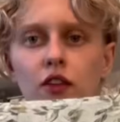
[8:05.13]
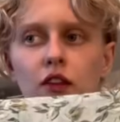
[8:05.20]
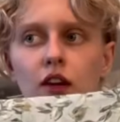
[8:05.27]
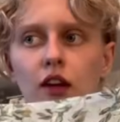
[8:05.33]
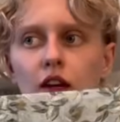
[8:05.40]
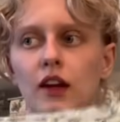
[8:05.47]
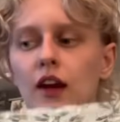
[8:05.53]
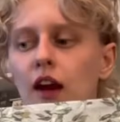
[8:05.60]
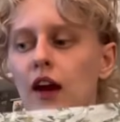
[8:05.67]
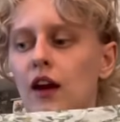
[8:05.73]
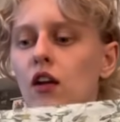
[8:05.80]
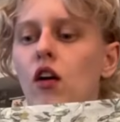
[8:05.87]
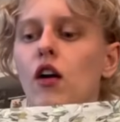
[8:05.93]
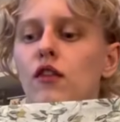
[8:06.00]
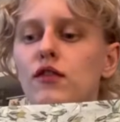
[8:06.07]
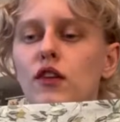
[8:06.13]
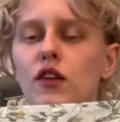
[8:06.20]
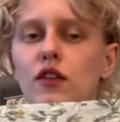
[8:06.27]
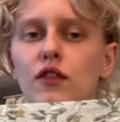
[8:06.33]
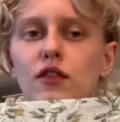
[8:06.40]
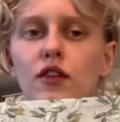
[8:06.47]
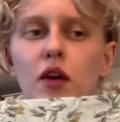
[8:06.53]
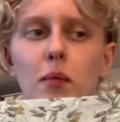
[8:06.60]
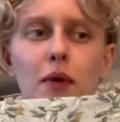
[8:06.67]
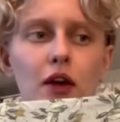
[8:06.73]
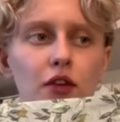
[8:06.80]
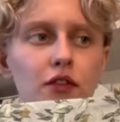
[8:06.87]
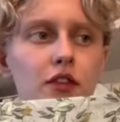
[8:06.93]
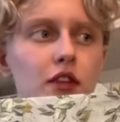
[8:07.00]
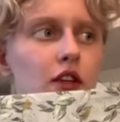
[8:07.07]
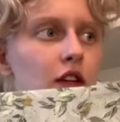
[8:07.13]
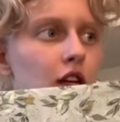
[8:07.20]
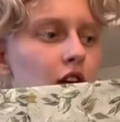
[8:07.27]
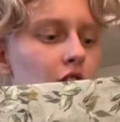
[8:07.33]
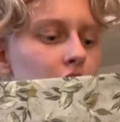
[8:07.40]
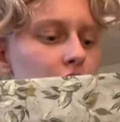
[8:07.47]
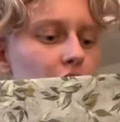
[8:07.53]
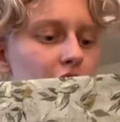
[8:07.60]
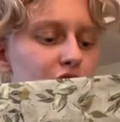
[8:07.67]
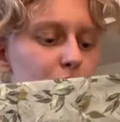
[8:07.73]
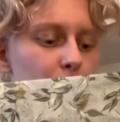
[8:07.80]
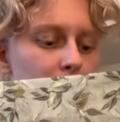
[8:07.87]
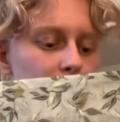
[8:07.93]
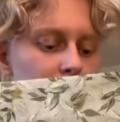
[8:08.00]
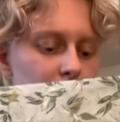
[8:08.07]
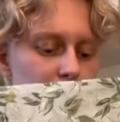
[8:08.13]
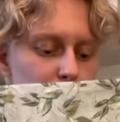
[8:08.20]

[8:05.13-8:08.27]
that can hang off of a belt. I've made these